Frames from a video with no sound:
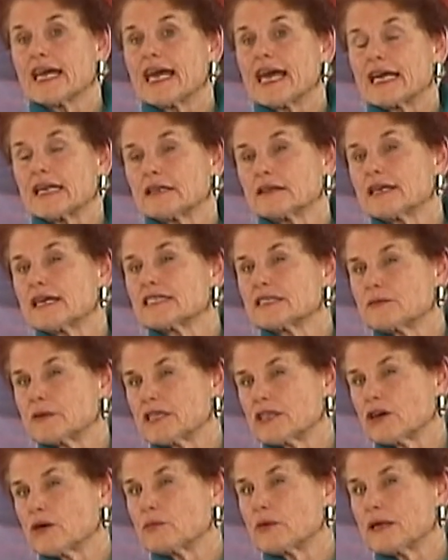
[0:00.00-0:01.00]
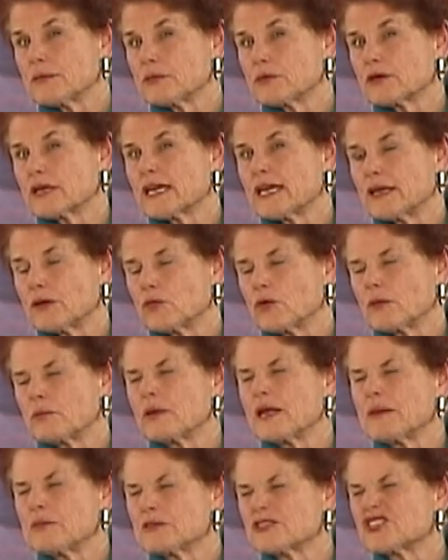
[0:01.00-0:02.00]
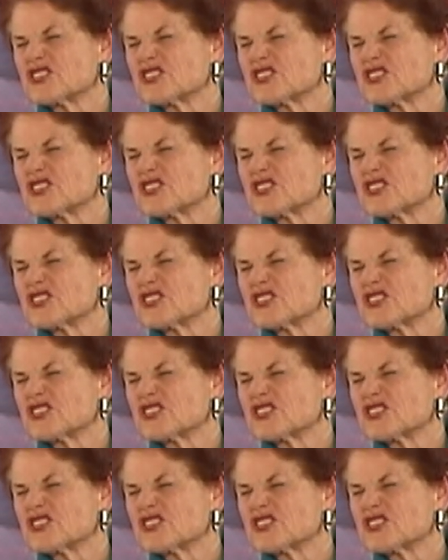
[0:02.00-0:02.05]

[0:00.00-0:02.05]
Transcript: And it lets me know people are getting, when people